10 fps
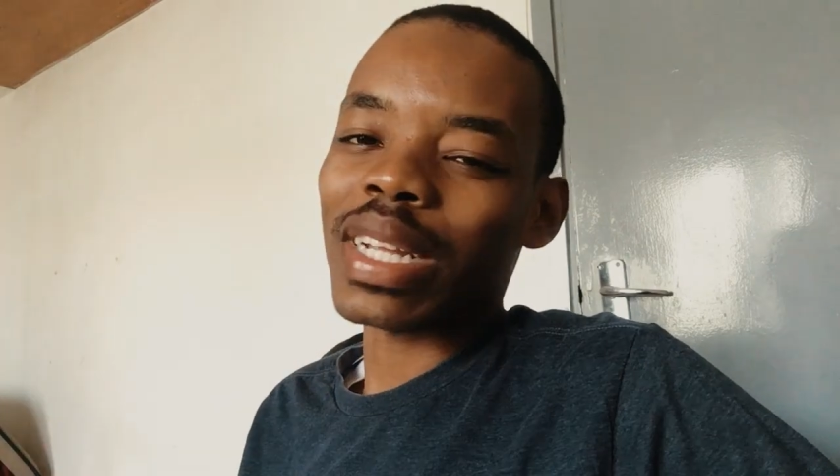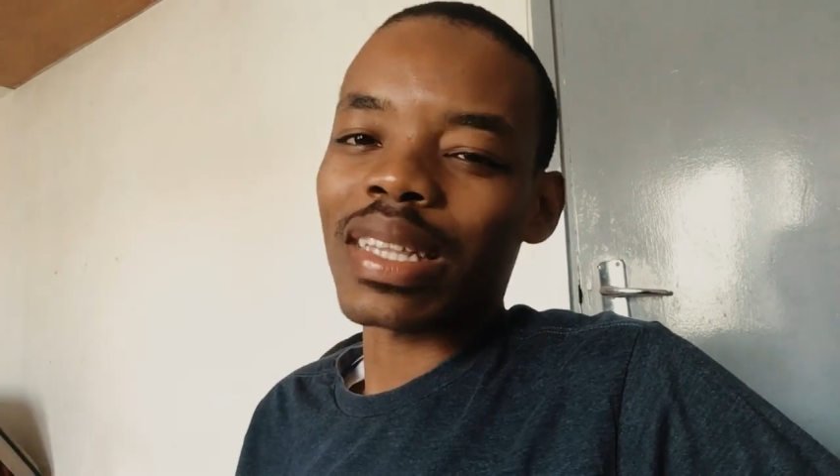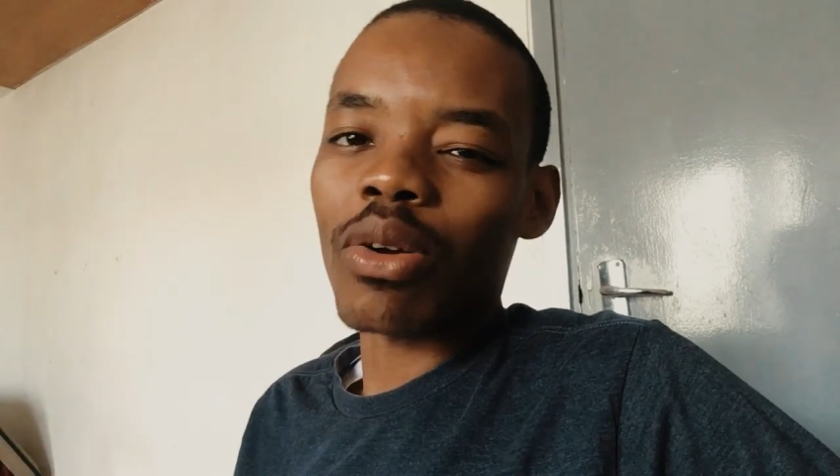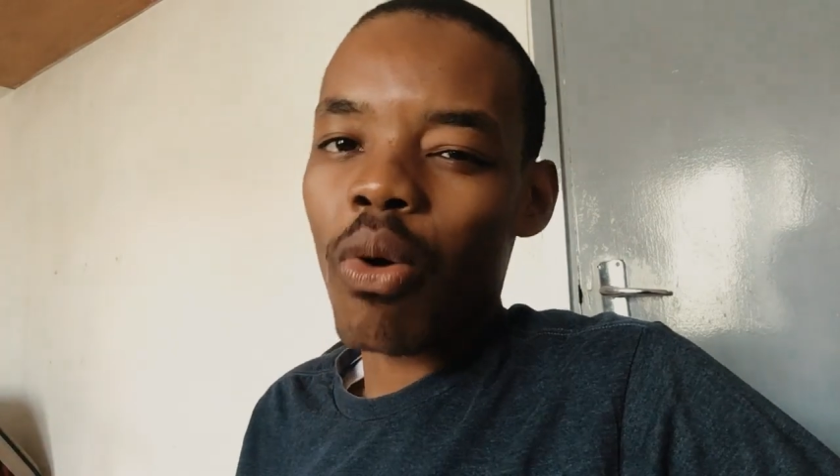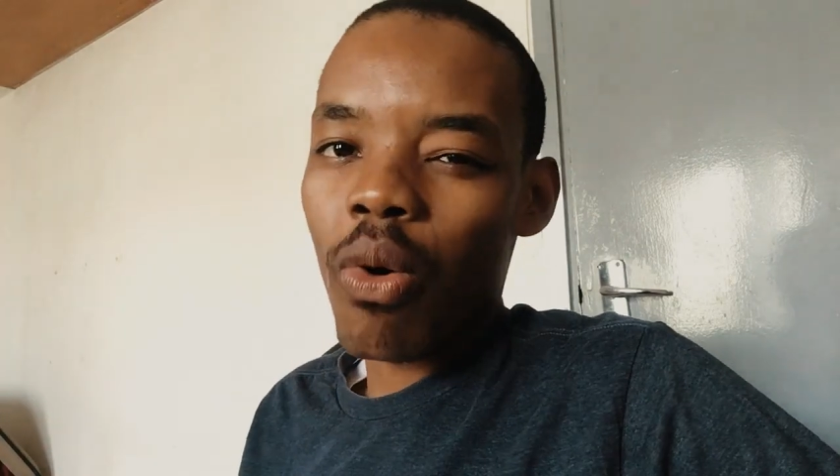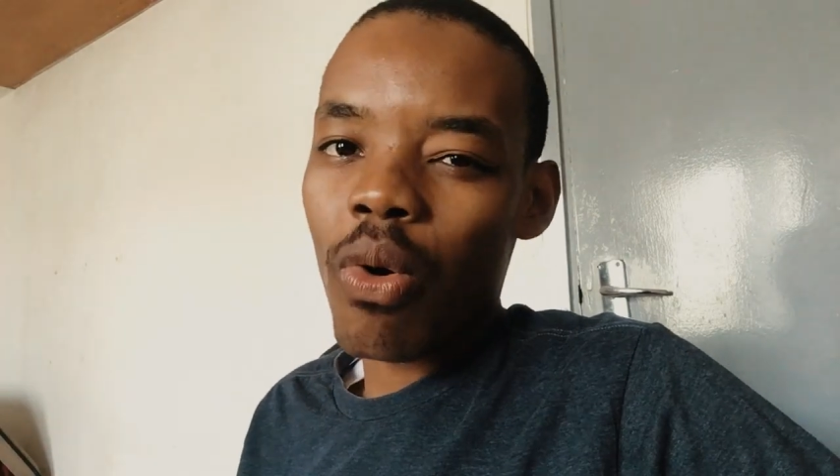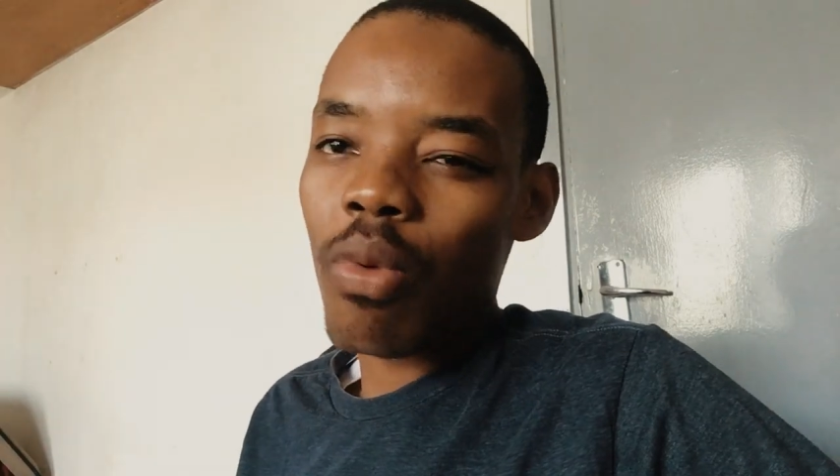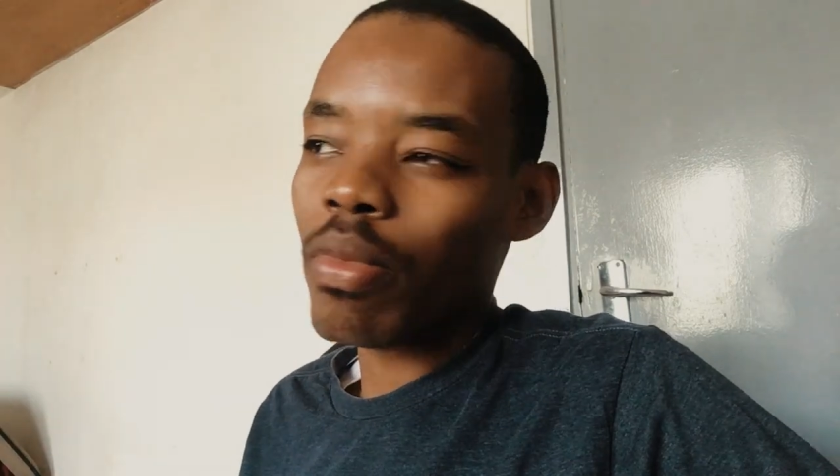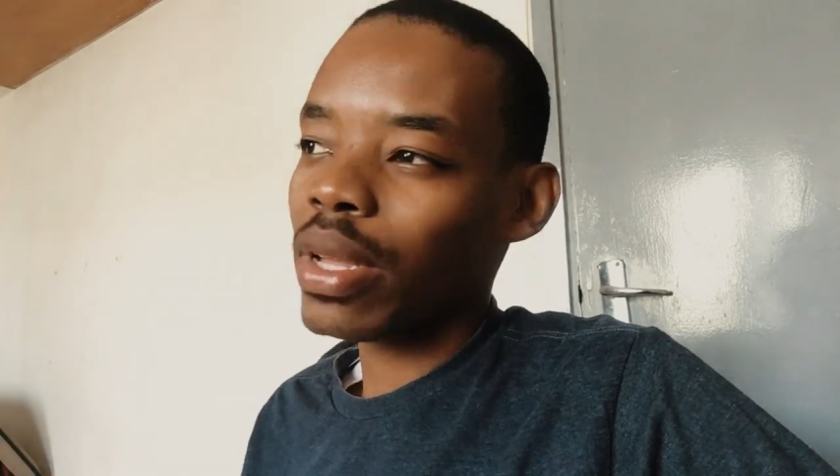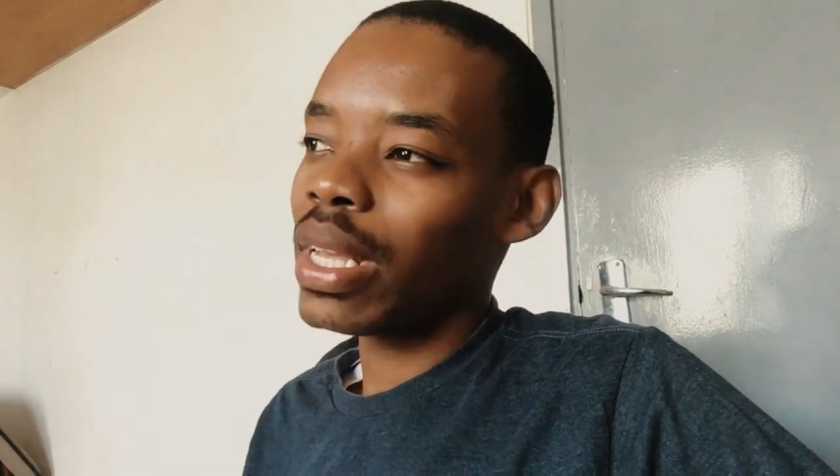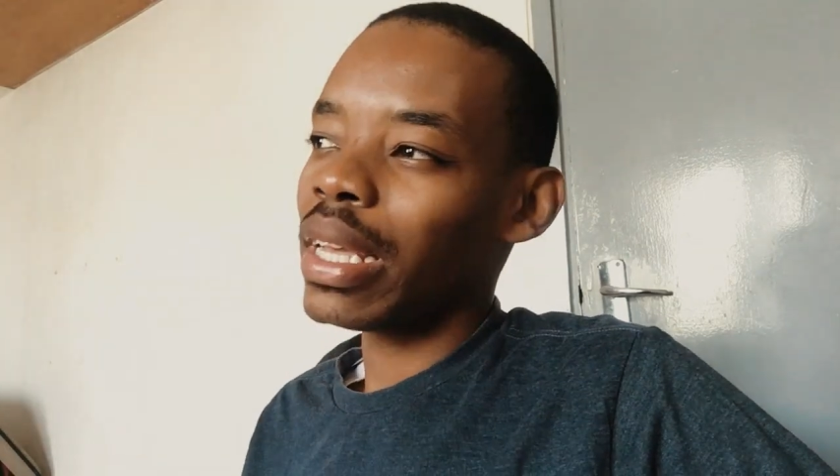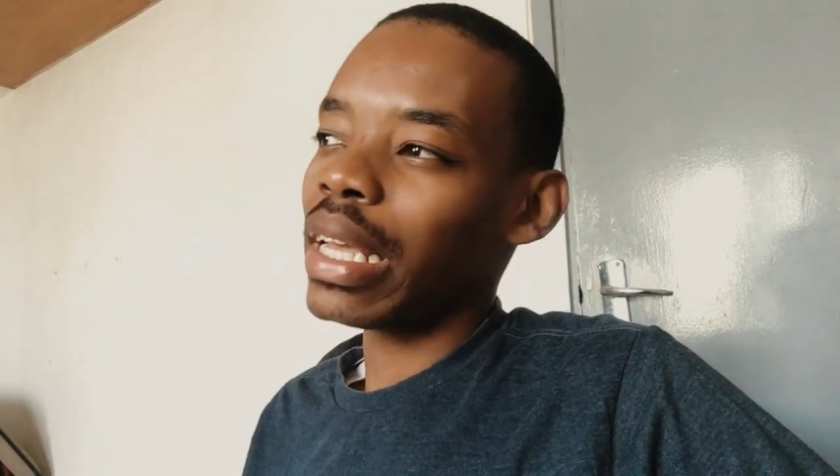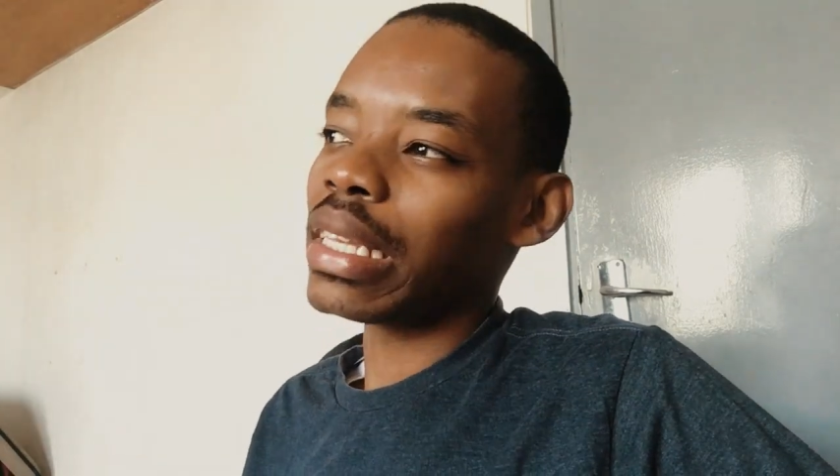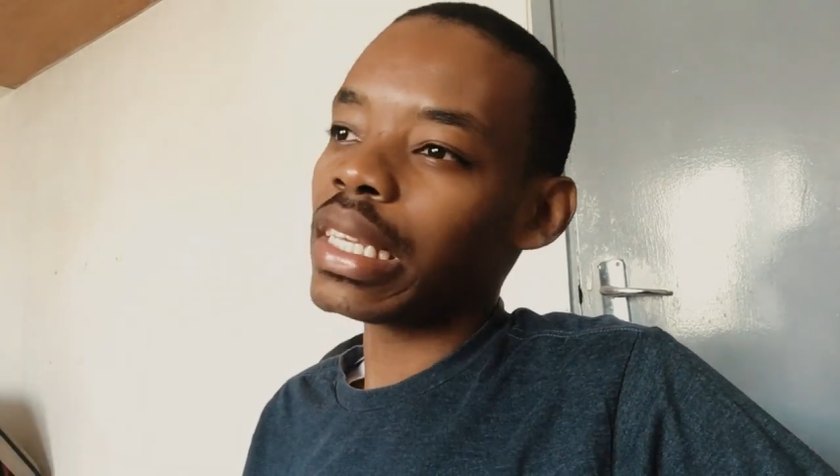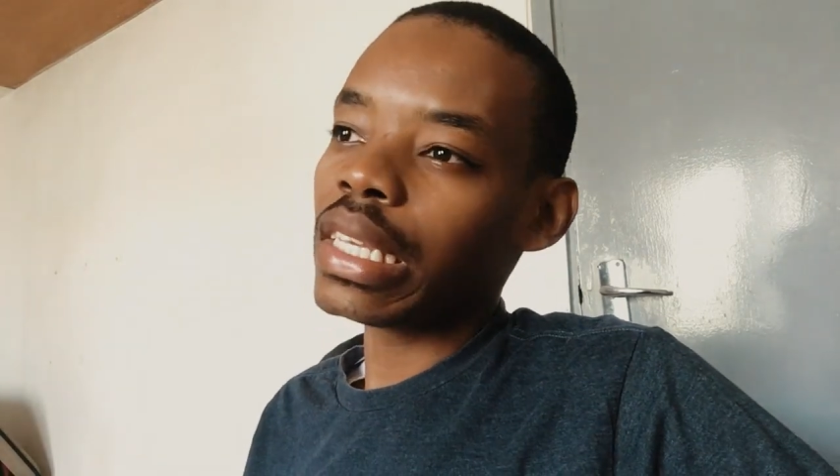stay home and
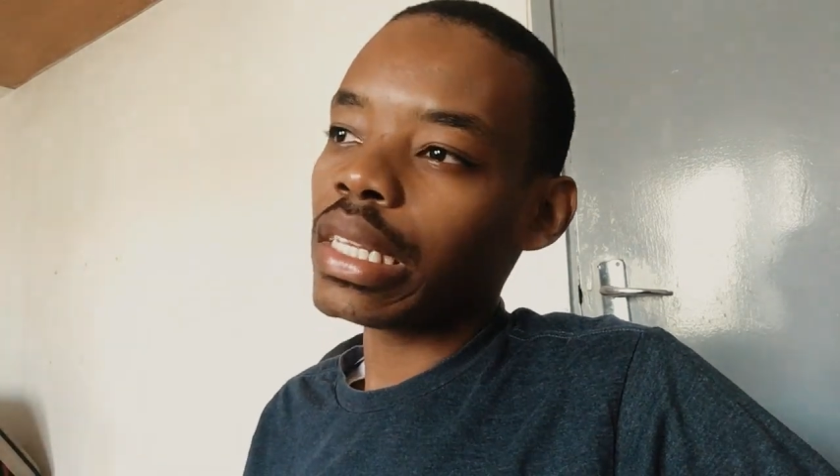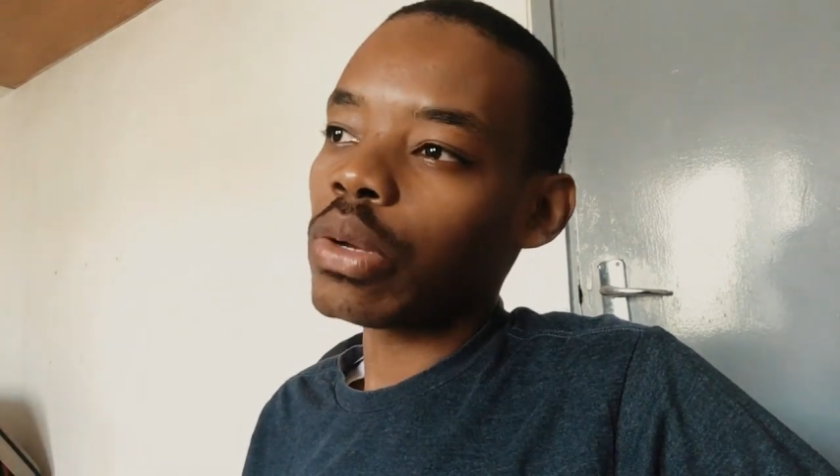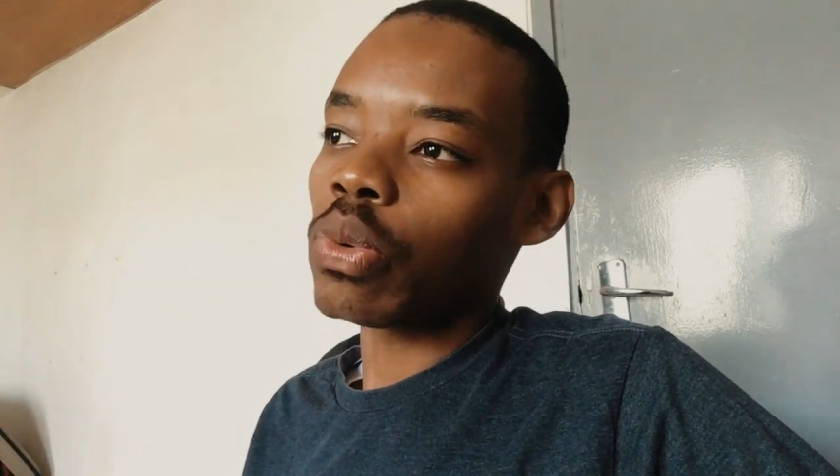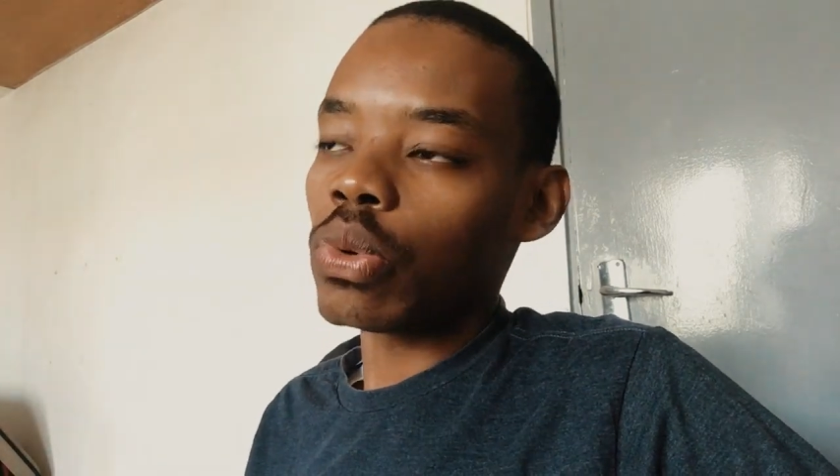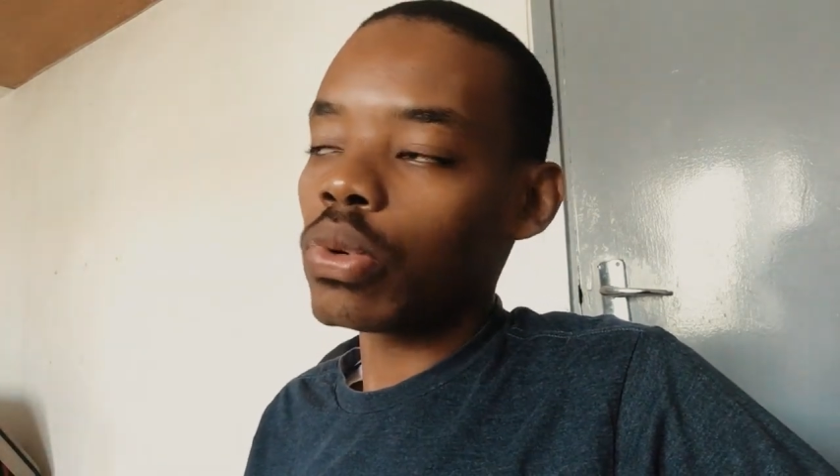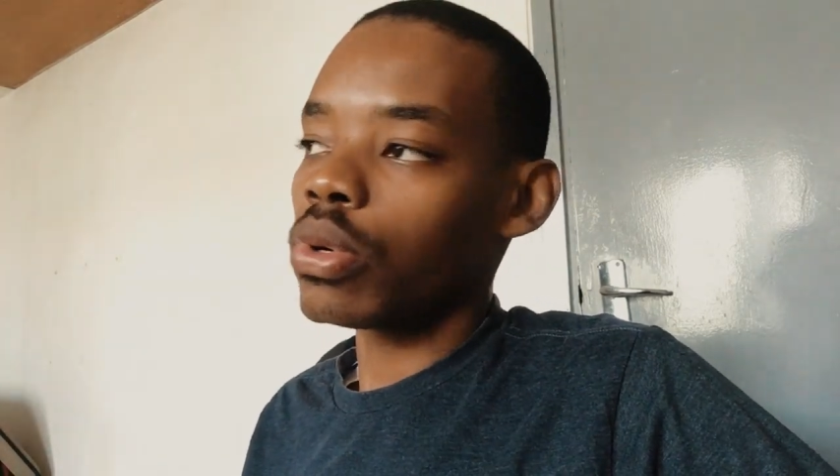eat and cook.